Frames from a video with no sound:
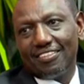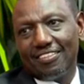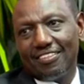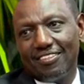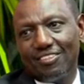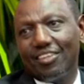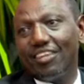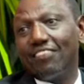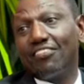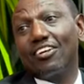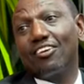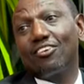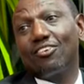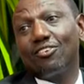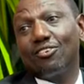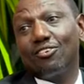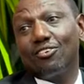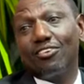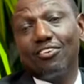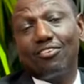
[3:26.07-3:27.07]
You never
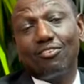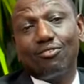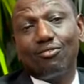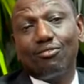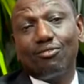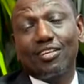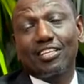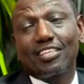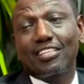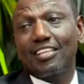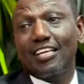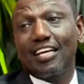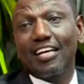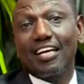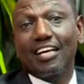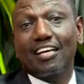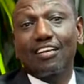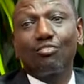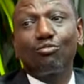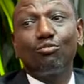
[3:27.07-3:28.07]
know what they
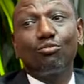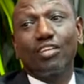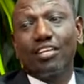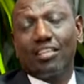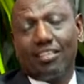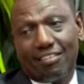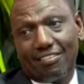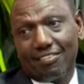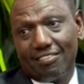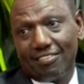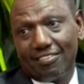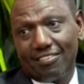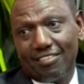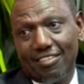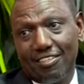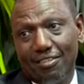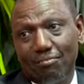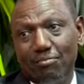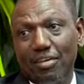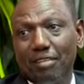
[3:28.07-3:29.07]
are cooking.
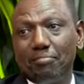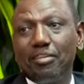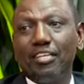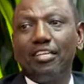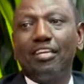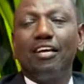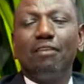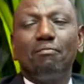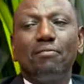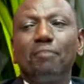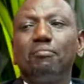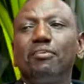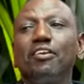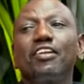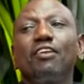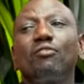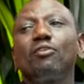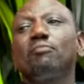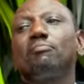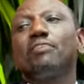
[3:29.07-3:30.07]
Is it maybe, maybe
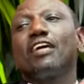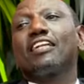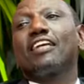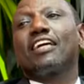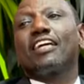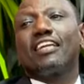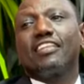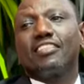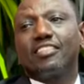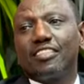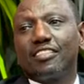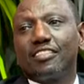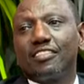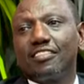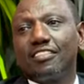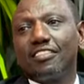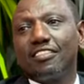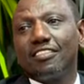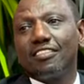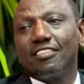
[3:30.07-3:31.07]
there will be other cases.
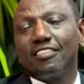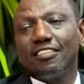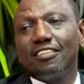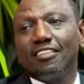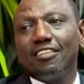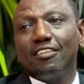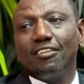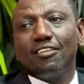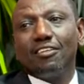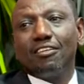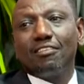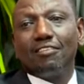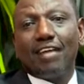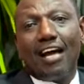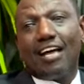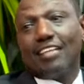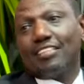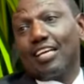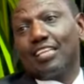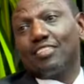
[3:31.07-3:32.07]
Okay.
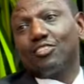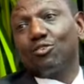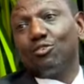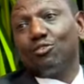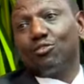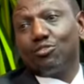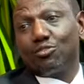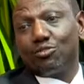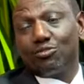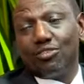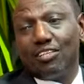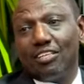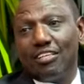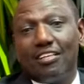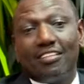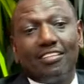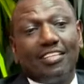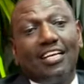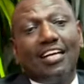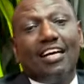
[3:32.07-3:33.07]
As I told you,
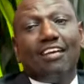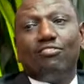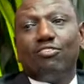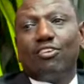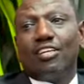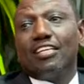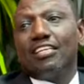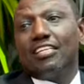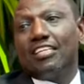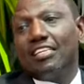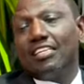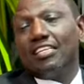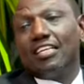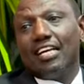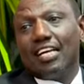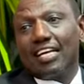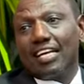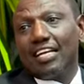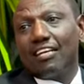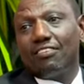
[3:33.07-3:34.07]
they have already
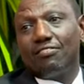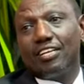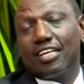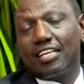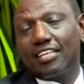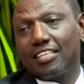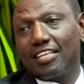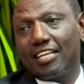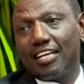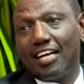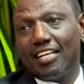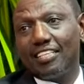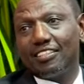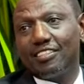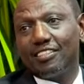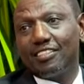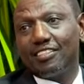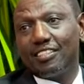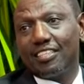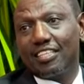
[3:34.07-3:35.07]
arrived at the
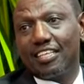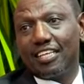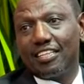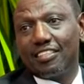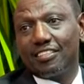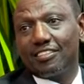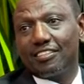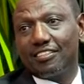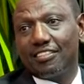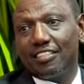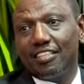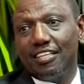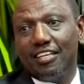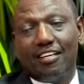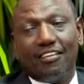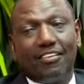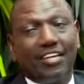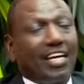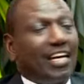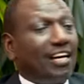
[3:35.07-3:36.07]
ICC case.
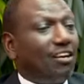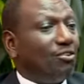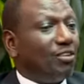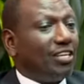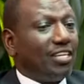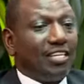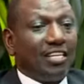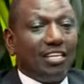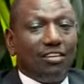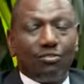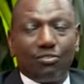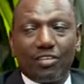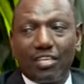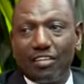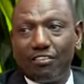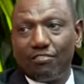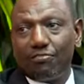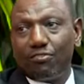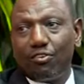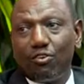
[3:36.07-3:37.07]
All they right. are already
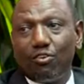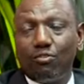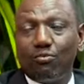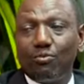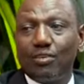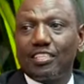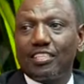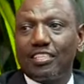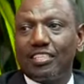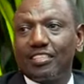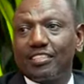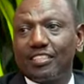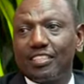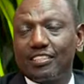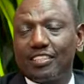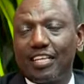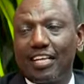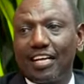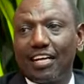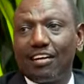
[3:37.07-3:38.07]
looking for
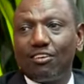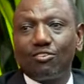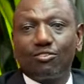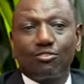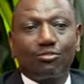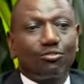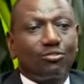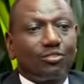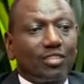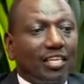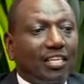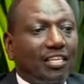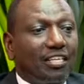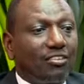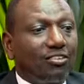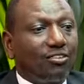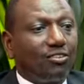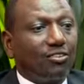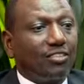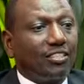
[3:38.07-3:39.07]
witnesses around to say,
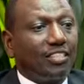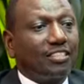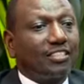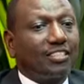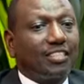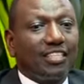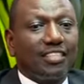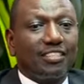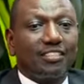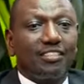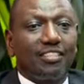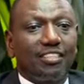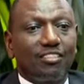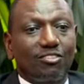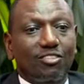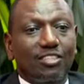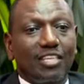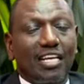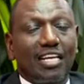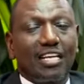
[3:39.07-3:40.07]
oh, this case did
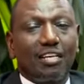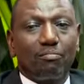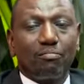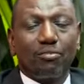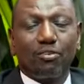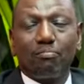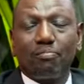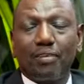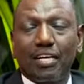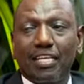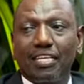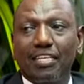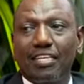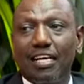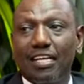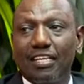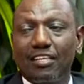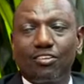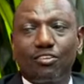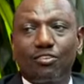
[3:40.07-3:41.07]
not end properly.
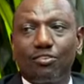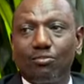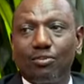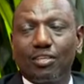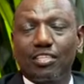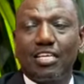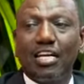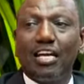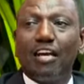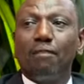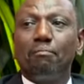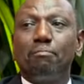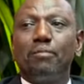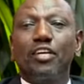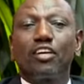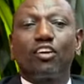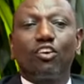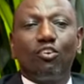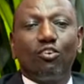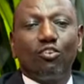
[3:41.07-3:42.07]
I don't know to what. Res-
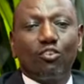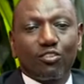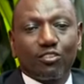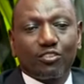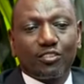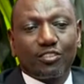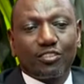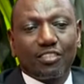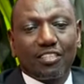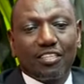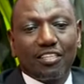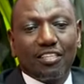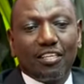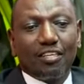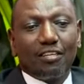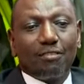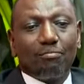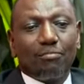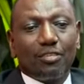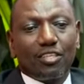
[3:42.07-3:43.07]
resuscitate the
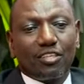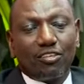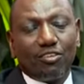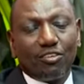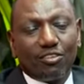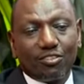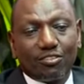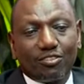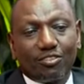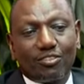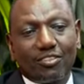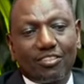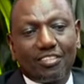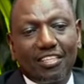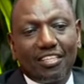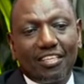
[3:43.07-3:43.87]
ICC. Because